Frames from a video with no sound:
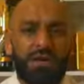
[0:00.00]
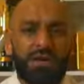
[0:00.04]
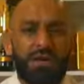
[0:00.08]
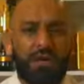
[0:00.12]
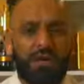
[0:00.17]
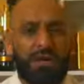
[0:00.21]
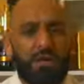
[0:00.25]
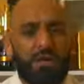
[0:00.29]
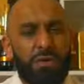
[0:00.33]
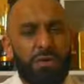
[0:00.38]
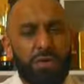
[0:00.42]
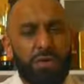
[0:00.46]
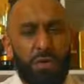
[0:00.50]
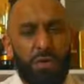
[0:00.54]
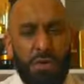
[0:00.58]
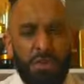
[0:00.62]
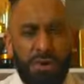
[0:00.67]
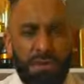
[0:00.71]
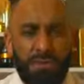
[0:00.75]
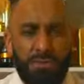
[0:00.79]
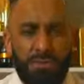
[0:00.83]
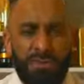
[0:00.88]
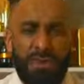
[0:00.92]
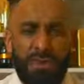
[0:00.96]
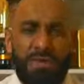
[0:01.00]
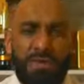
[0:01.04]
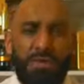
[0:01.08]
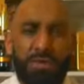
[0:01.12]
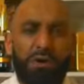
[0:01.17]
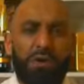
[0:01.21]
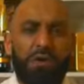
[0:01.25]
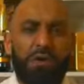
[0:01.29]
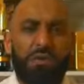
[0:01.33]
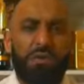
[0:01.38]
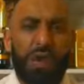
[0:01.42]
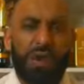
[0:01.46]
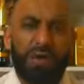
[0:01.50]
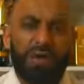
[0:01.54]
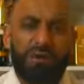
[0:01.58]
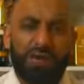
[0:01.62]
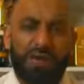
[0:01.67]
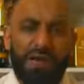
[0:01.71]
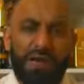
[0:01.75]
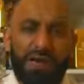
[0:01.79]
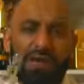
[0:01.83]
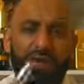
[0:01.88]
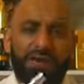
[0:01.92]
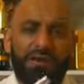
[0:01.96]
So not completely gourmand
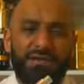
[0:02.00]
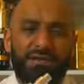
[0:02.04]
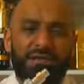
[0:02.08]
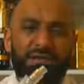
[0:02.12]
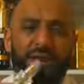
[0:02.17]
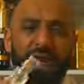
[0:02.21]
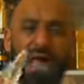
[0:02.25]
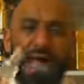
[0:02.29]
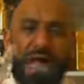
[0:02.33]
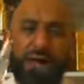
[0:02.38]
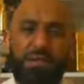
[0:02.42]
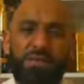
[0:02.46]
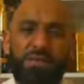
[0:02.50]
fragrance, but I